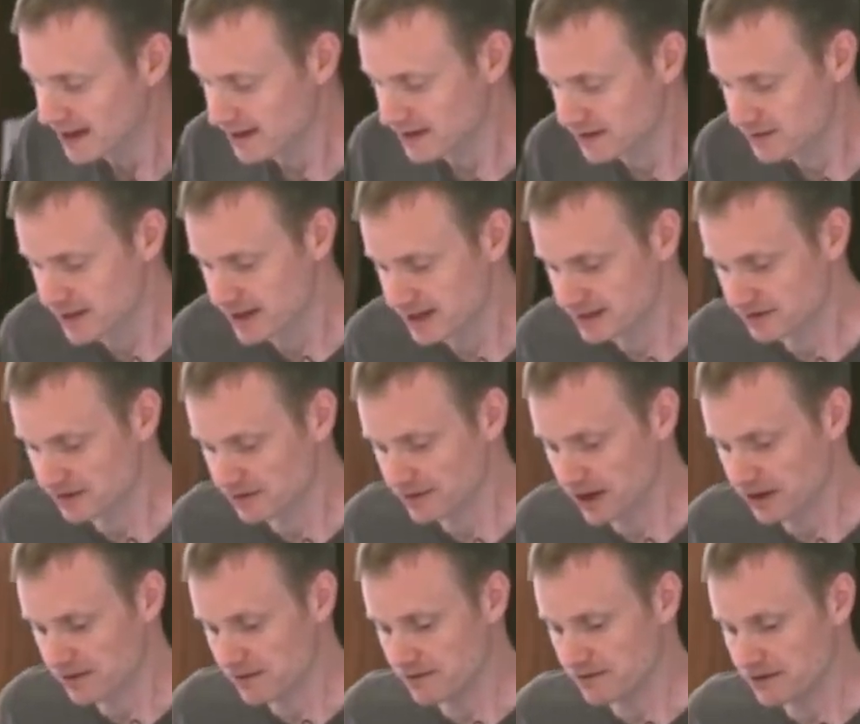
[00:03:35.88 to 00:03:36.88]
A quick sort of
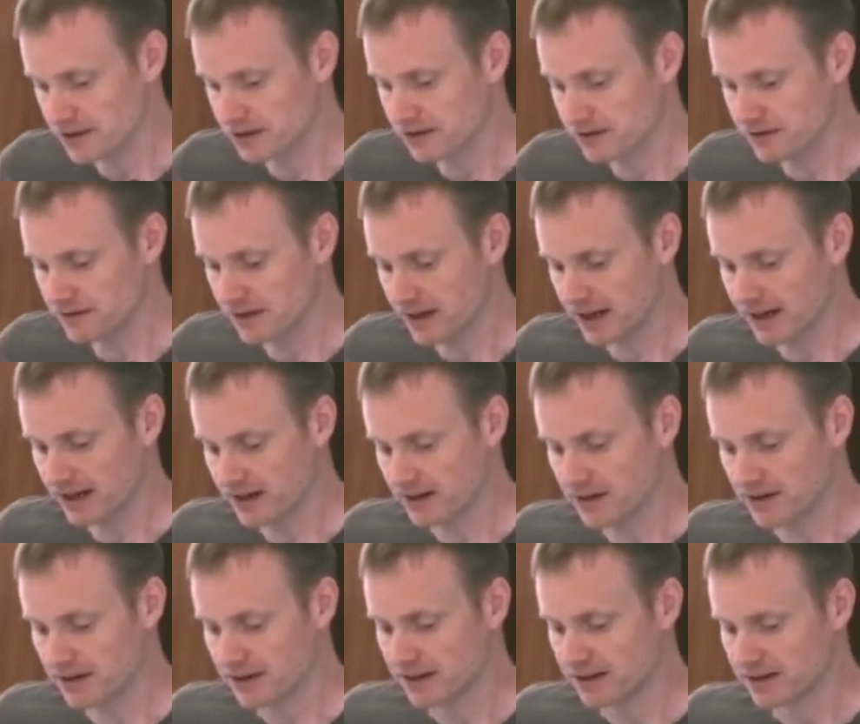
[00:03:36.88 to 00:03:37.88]
overview of
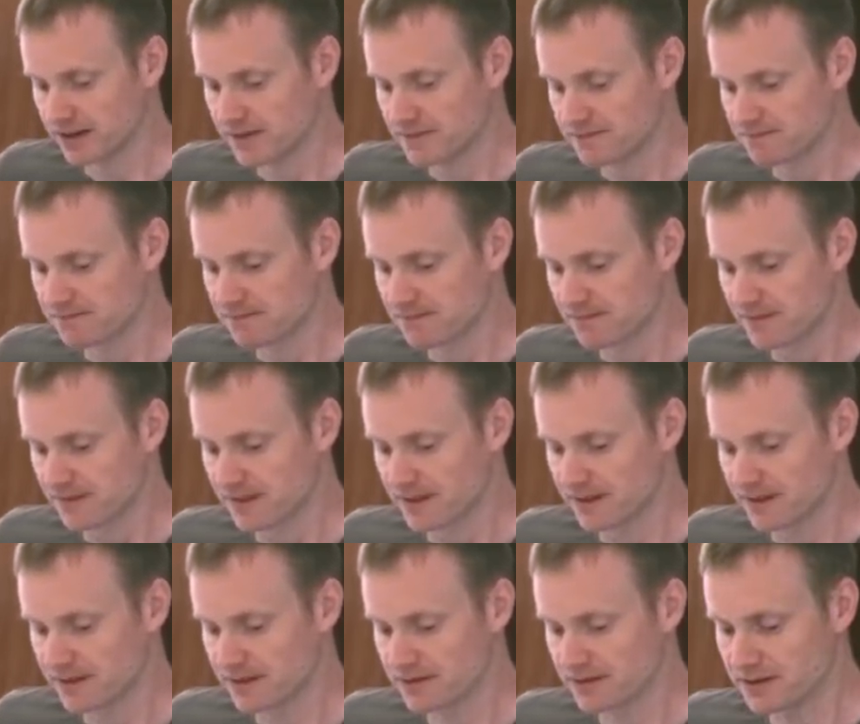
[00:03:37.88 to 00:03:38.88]
how
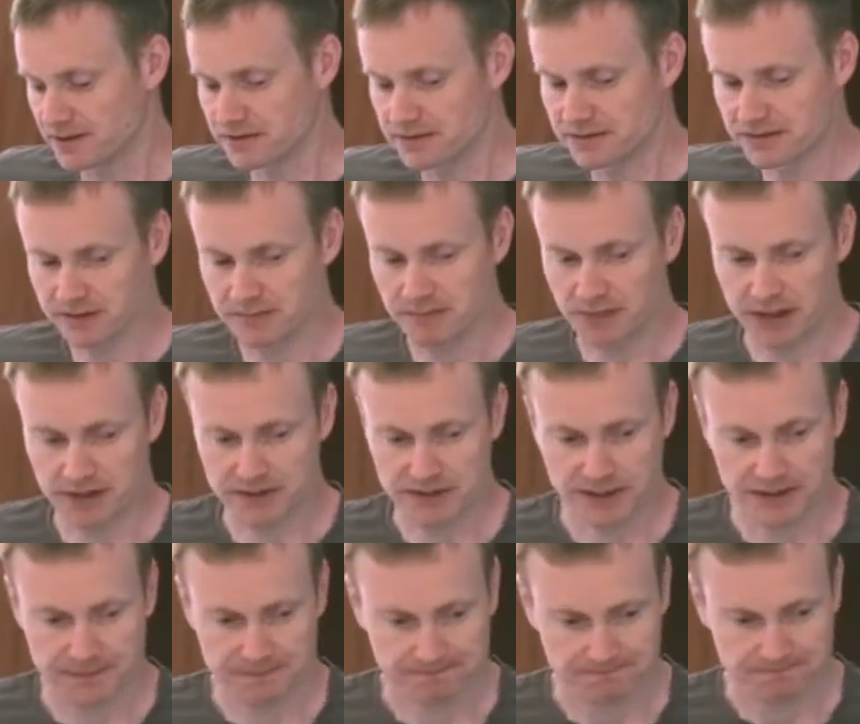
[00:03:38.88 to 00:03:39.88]
you use
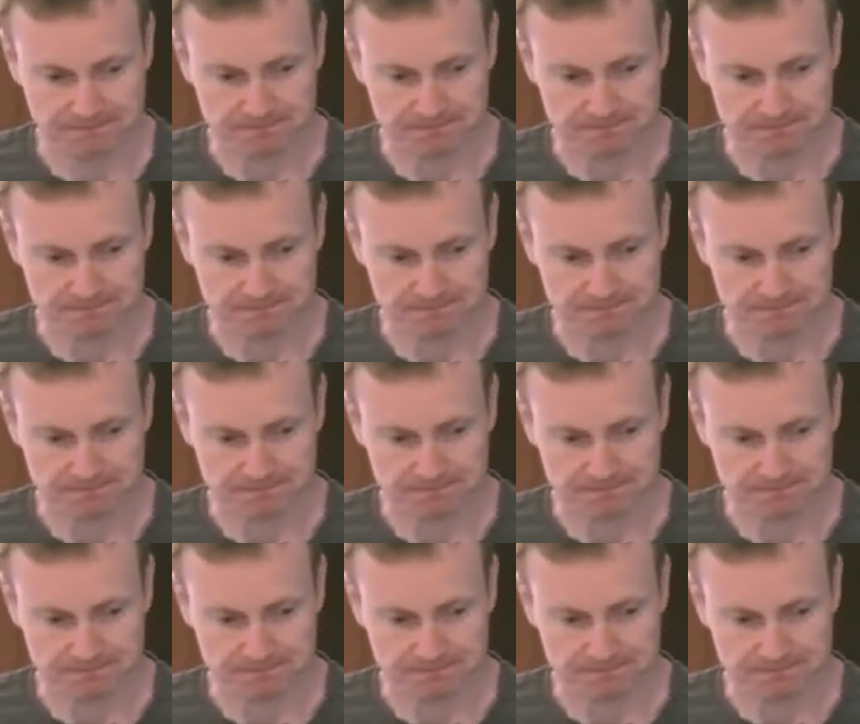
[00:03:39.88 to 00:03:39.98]
Composer.